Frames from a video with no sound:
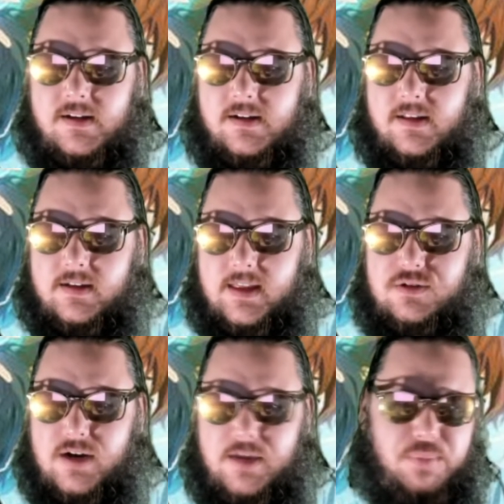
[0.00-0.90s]
Like, they
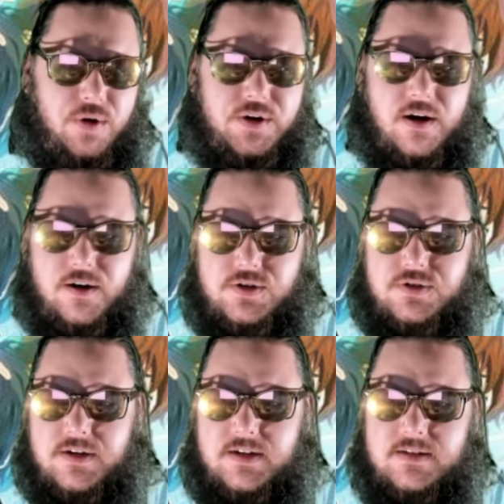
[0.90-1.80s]
try to pull on your
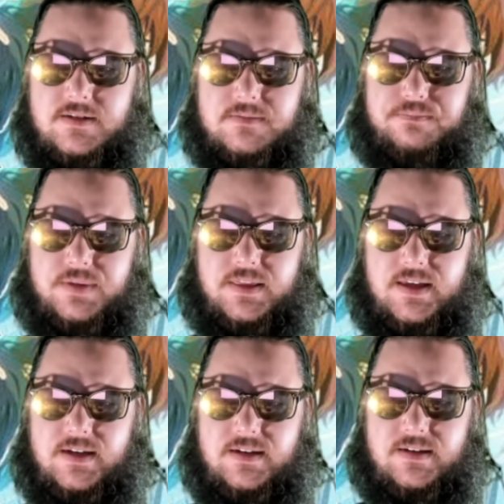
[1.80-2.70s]
heartstrings, but
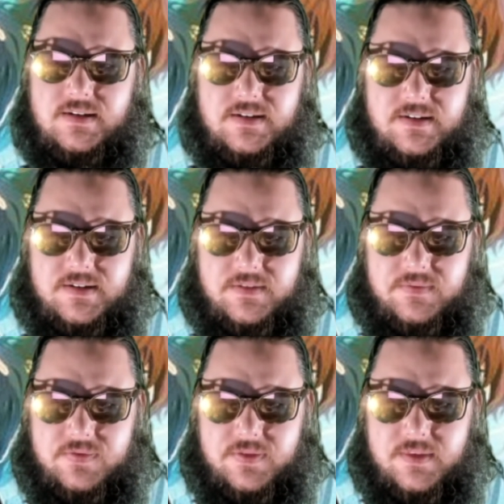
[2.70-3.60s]
then
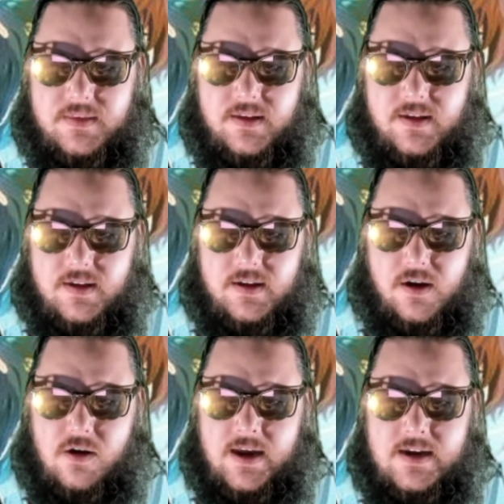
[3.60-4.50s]

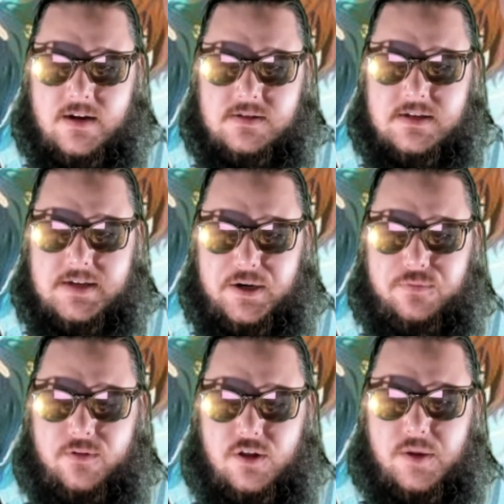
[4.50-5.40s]
Oh, hey, here's an entire
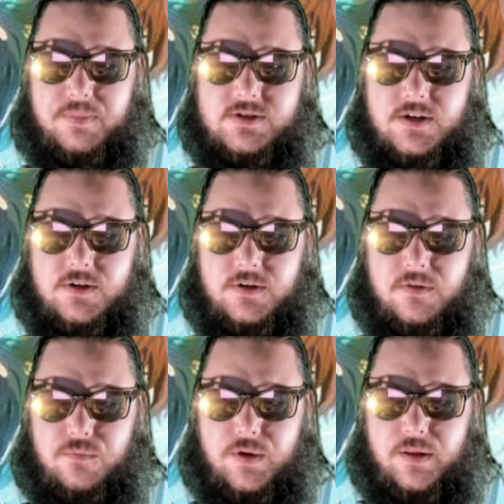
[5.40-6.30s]
filler episode
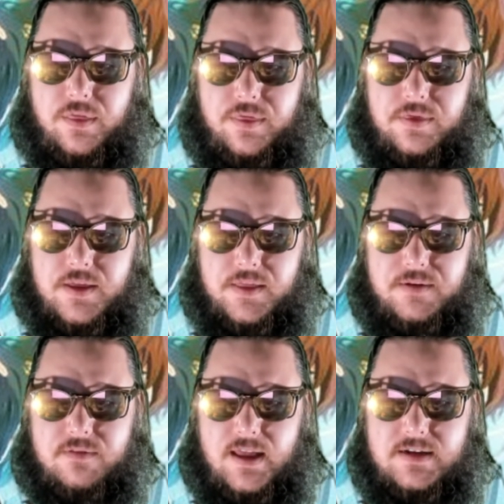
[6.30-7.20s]
with nothing
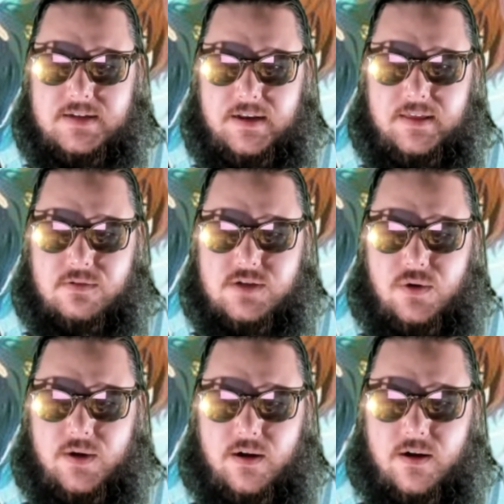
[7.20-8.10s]
related to anything else
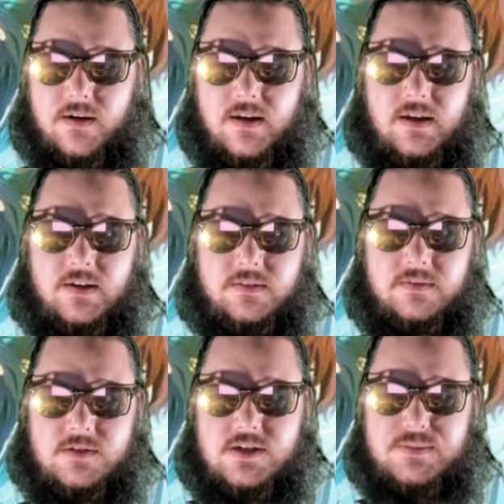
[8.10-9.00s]
going on.
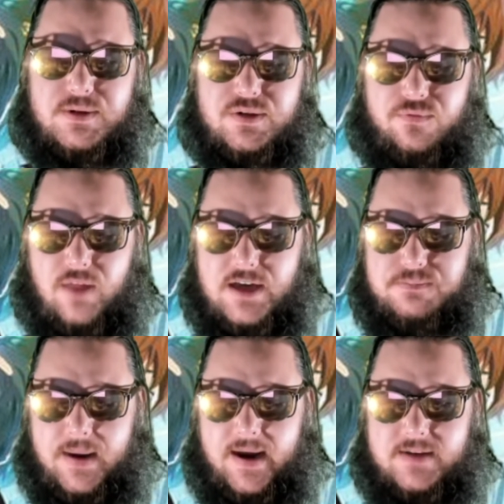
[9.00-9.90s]
Just a bunch of
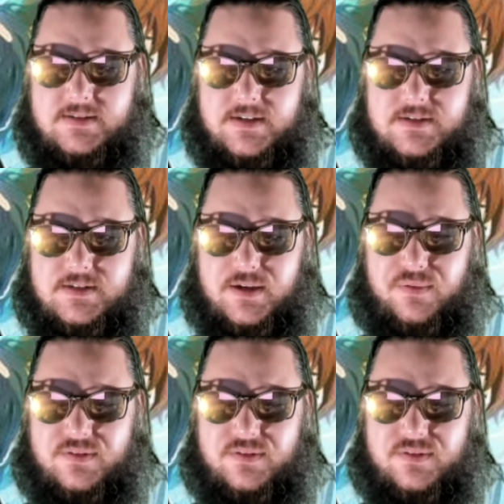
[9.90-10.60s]
flashbacks and stuff.